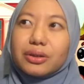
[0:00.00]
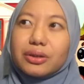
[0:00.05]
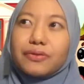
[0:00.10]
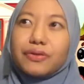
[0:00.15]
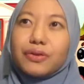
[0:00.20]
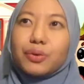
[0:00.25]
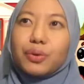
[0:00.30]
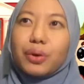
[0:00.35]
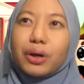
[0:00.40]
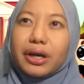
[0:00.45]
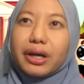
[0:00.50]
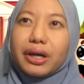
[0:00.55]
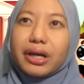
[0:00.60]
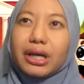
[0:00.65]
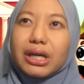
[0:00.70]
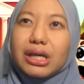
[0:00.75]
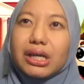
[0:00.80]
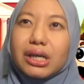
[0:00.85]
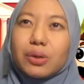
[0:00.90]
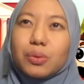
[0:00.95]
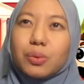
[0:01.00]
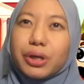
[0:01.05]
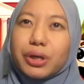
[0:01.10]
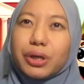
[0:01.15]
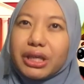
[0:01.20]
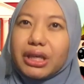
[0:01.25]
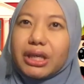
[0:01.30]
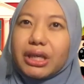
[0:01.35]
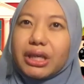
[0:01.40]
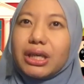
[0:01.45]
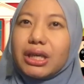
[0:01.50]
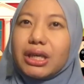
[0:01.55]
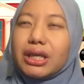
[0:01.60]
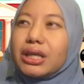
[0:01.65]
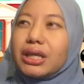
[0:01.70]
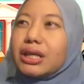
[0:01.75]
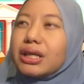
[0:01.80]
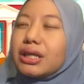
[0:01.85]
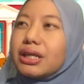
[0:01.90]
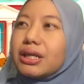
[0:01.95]
you are uh, working in
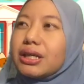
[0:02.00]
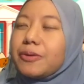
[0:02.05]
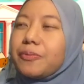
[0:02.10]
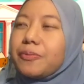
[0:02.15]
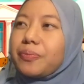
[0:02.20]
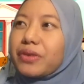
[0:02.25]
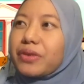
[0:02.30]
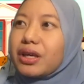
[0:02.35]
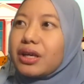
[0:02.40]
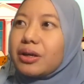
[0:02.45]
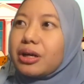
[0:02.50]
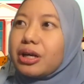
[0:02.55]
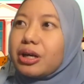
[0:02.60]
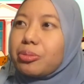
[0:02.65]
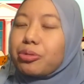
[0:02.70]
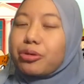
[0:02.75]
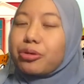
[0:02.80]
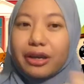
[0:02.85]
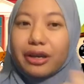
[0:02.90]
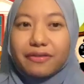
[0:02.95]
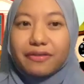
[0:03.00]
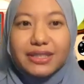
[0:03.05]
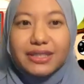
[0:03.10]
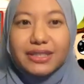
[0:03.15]
um, a private